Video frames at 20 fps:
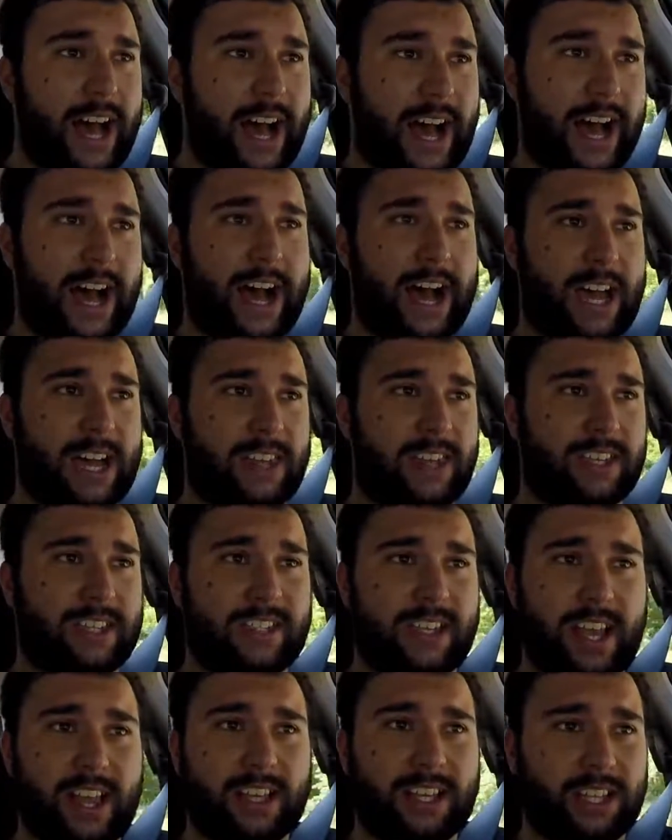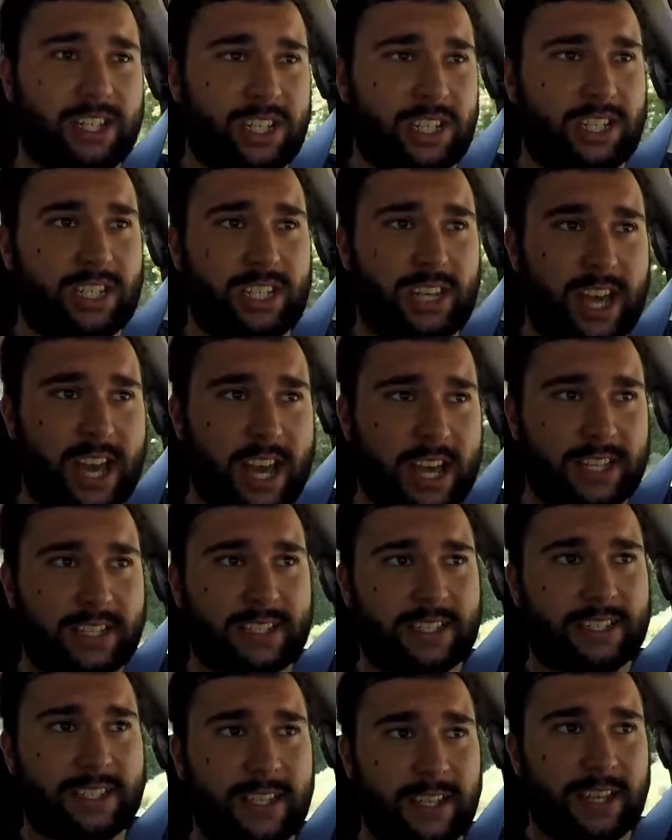The Celica
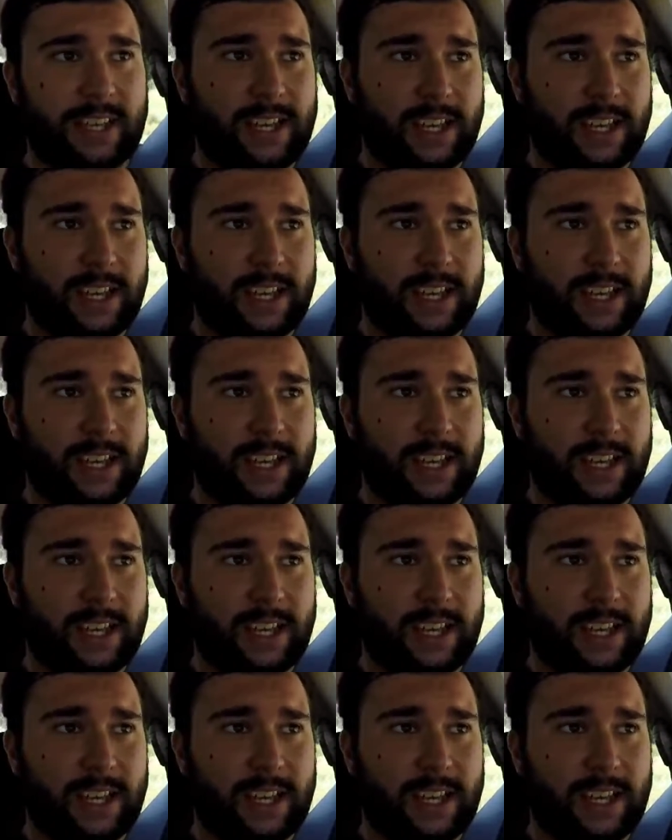GTS,